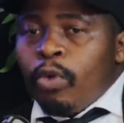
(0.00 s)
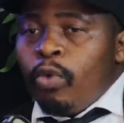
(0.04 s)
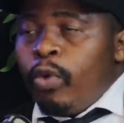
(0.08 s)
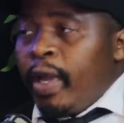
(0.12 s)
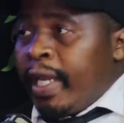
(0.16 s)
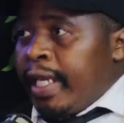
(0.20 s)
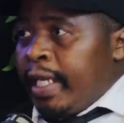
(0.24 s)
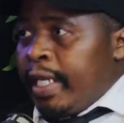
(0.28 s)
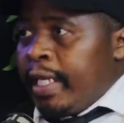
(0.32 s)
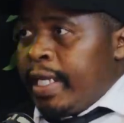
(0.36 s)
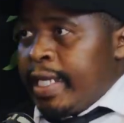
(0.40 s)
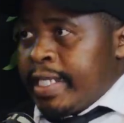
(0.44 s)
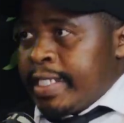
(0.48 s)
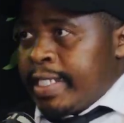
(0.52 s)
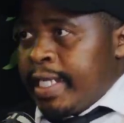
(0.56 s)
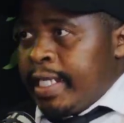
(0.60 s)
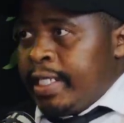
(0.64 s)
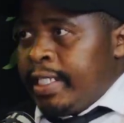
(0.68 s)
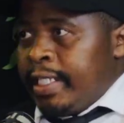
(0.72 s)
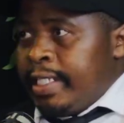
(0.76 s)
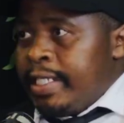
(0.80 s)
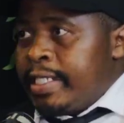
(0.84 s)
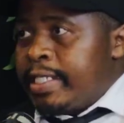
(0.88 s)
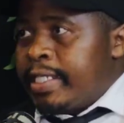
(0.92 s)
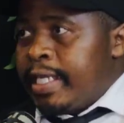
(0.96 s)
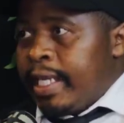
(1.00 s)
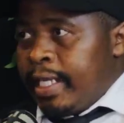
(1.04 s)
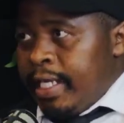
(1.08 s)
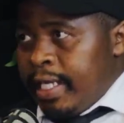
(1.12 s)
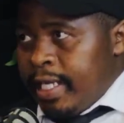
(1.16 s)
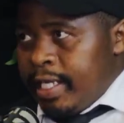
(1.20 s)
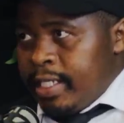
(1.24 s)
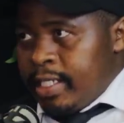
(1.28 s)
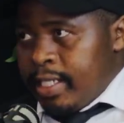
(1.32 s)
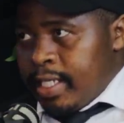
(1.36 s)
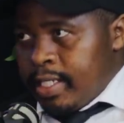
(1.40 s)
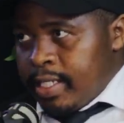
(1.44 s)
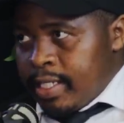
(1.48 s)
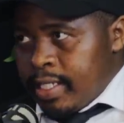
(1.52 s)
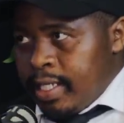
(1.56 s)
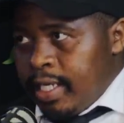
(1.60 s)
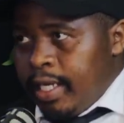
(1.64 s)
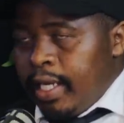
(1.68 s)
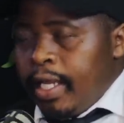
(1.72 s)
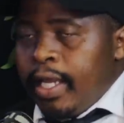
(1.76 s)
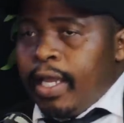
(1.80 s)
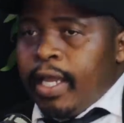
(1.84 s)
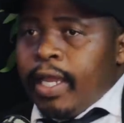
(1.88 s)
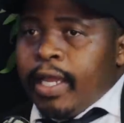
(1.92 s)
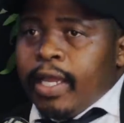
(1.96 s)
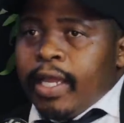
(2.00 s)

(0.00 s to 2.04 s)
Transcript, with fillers: working as an estate agency.